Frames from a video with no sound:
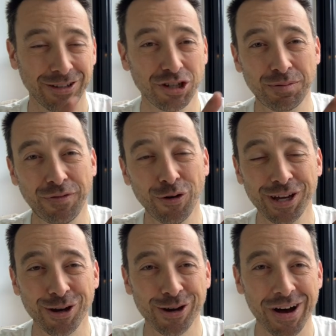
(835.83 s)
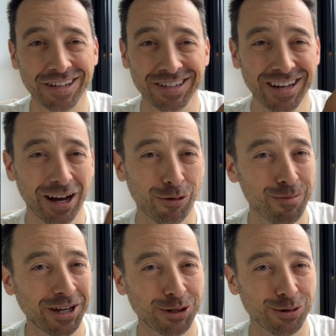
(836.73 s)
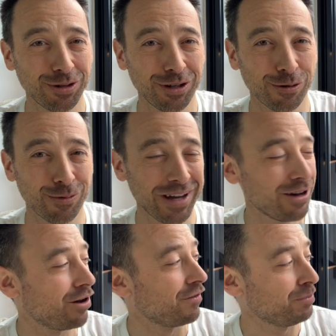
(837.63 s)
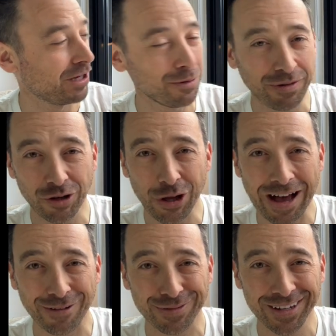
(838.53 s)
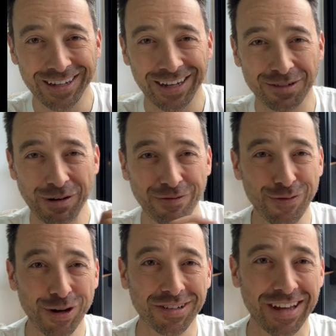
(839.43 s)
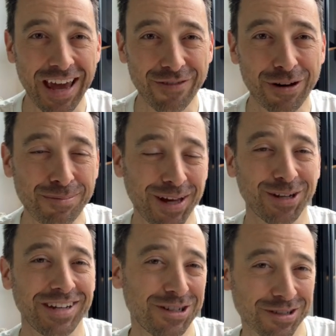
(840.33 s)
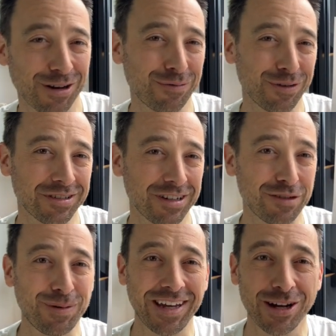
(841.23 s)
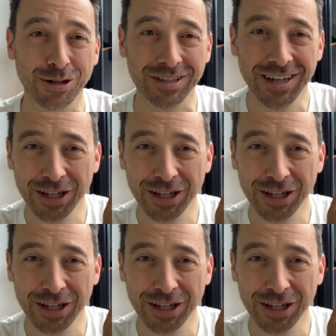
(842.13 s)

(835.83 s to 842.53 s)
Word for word: Just before you go, guys, I want to make sure you're aware of Piano Pivot Live. It's my first ever piano teachers conference and it's being held